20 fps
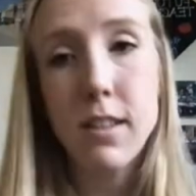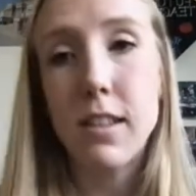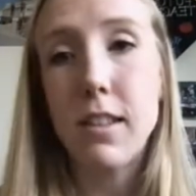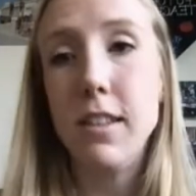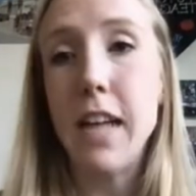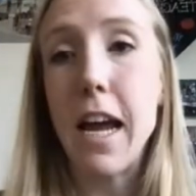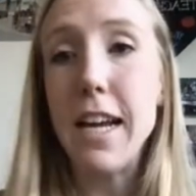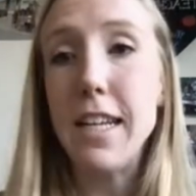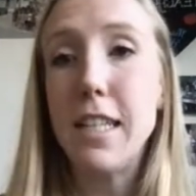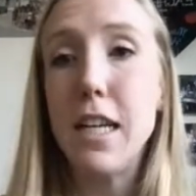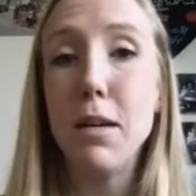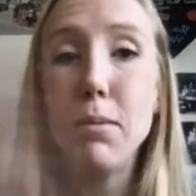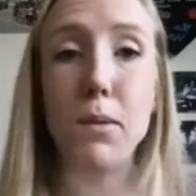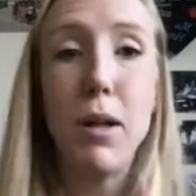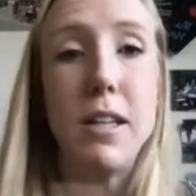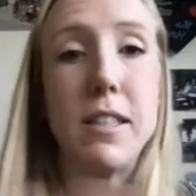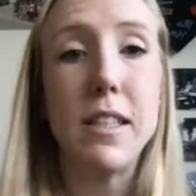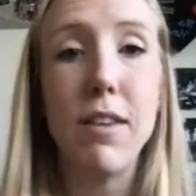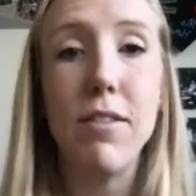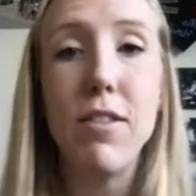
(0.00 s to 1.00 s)
19
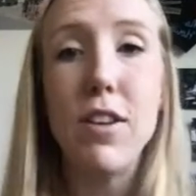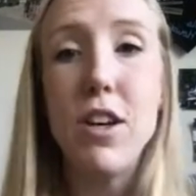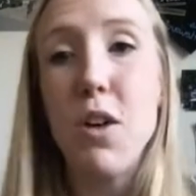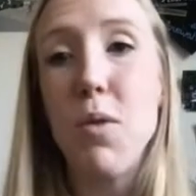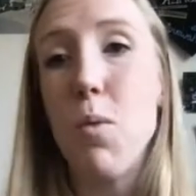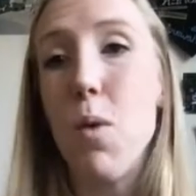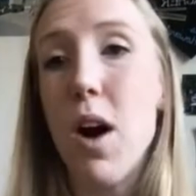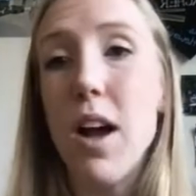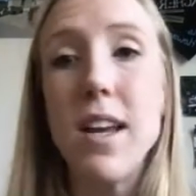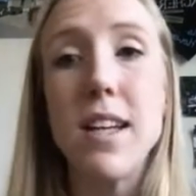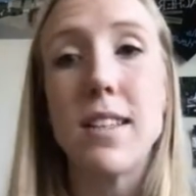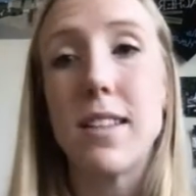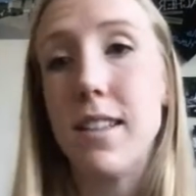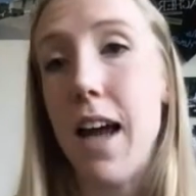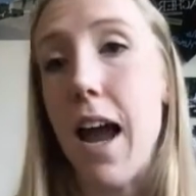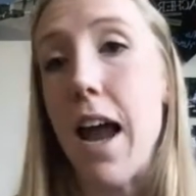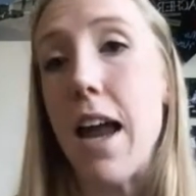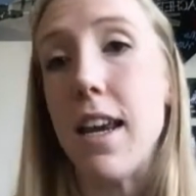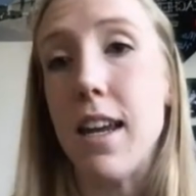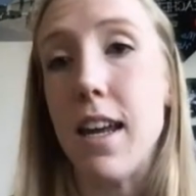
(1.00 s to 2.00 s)
plus 71 is
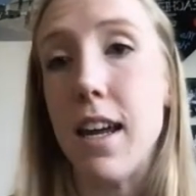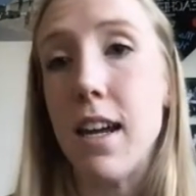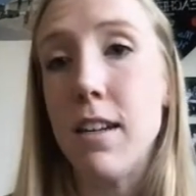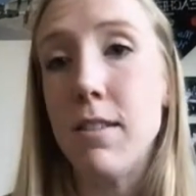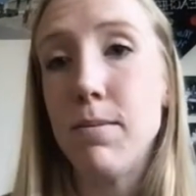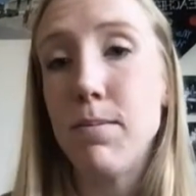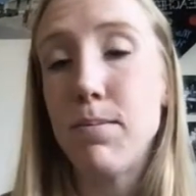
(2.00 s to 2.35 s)
90.